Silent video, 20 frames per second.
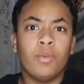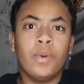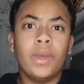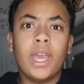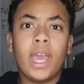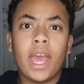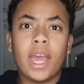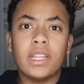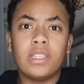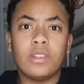
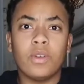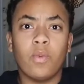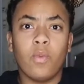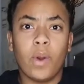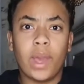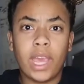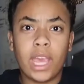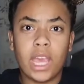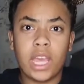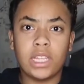We had to
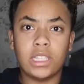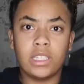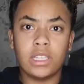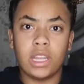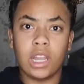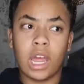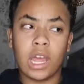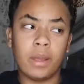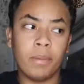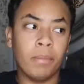wait till
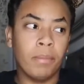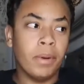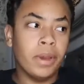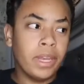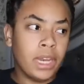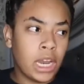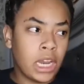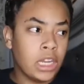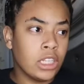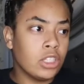like
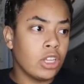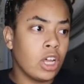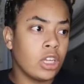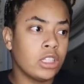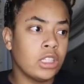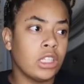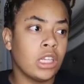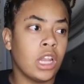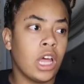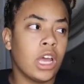Monday to
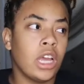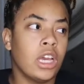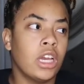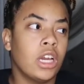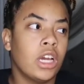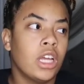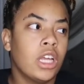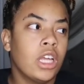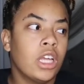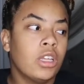talk to like
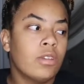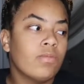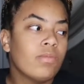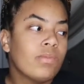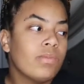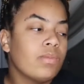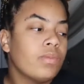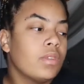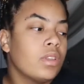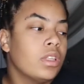
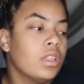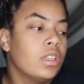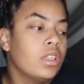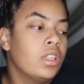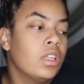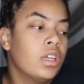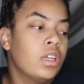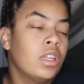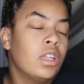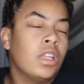
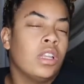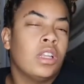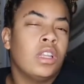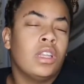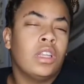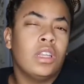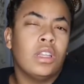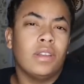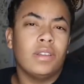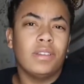
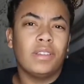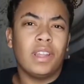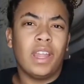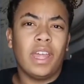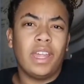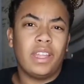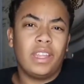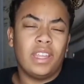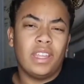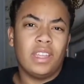
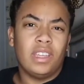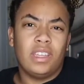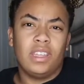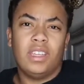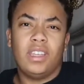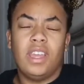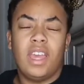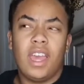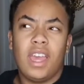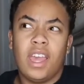
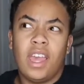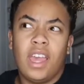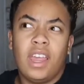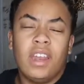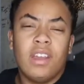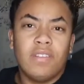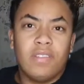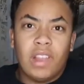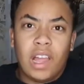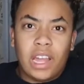the head
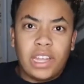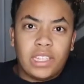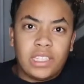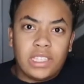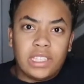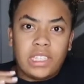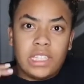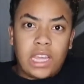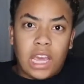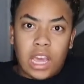of like
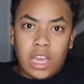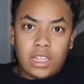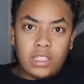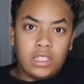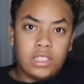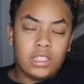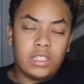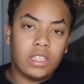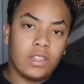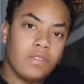CAs
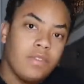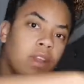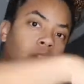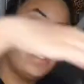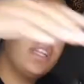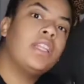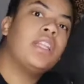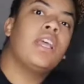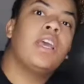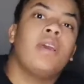and stuff
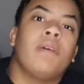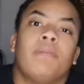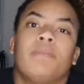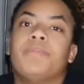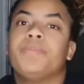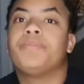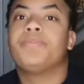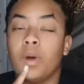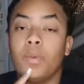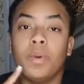like that.
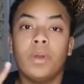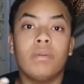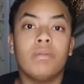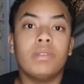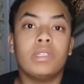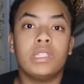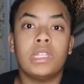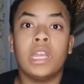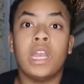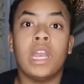So we were
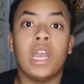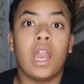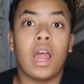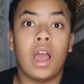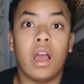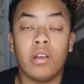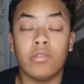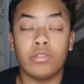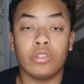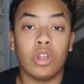sitting in the
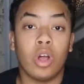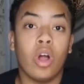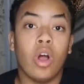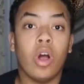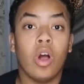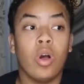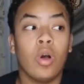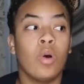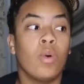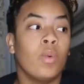house the
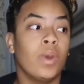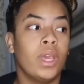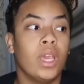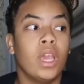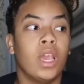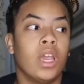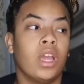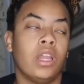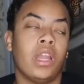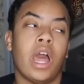whole
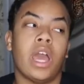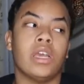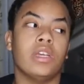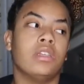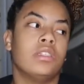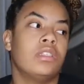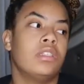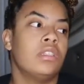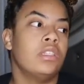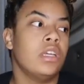weekend like
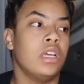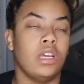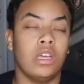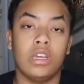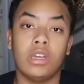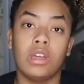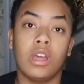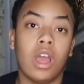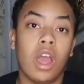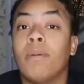sick.
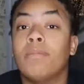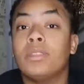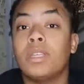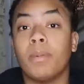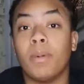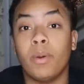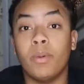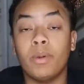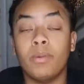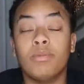I'm talking
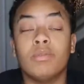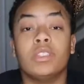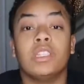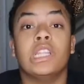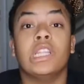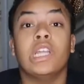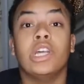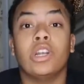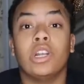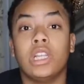about, we was
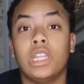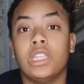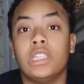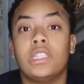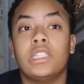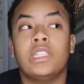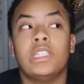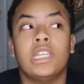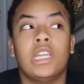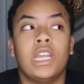literally
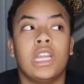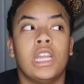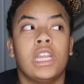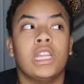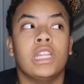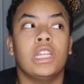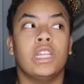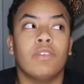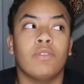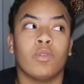sitting
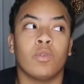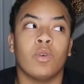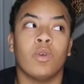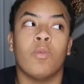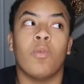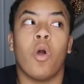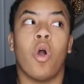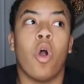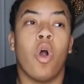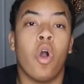in the living
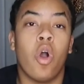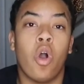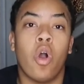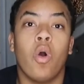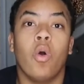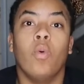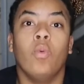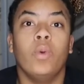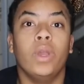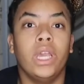room
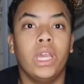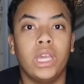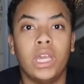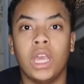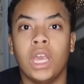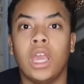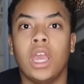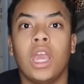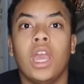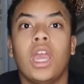all
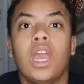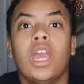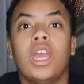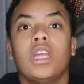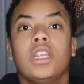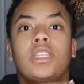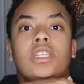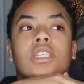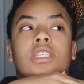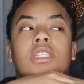weekend
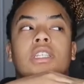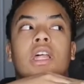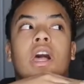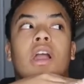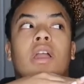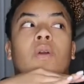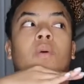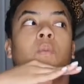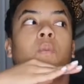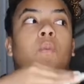just
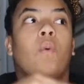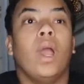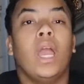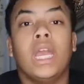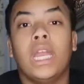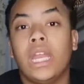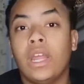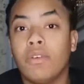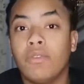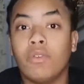like
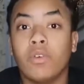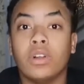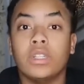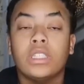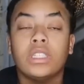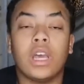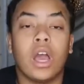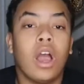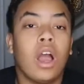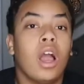waiting for
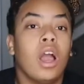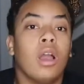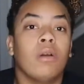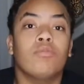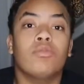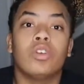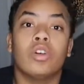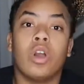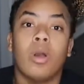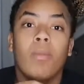time
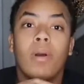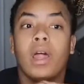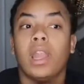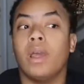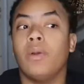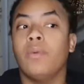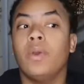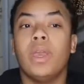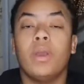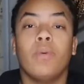to go by.
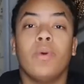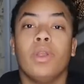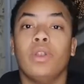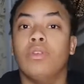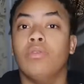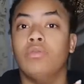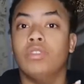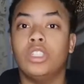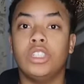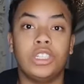Like, we didn't want to
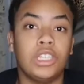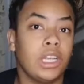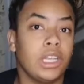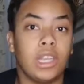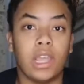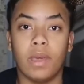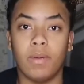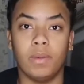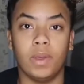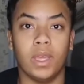do shit
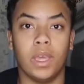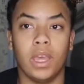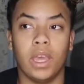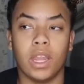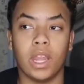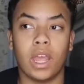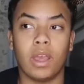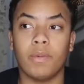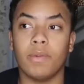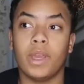that weekend.
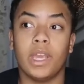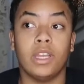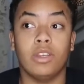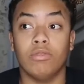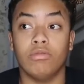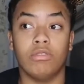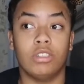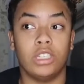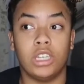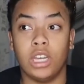Like, we ain't
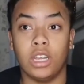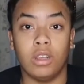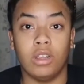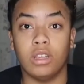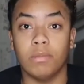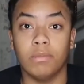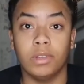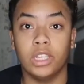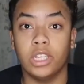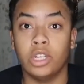do shit
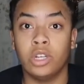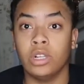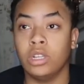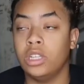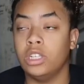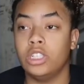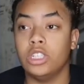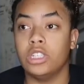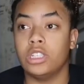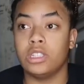but
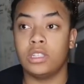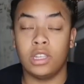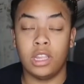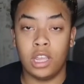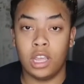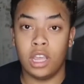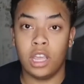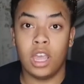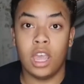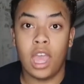literally just
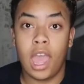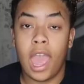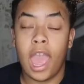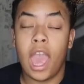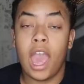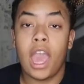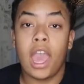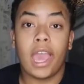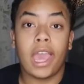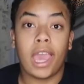sit,
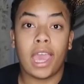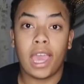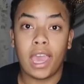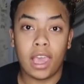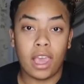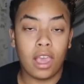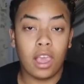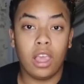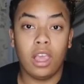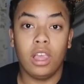
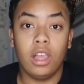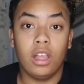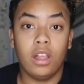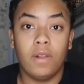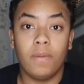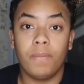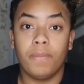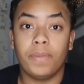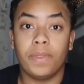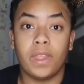eat,
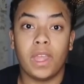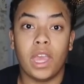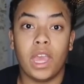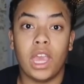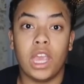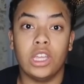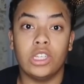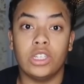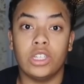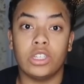
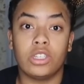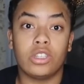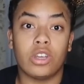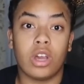and just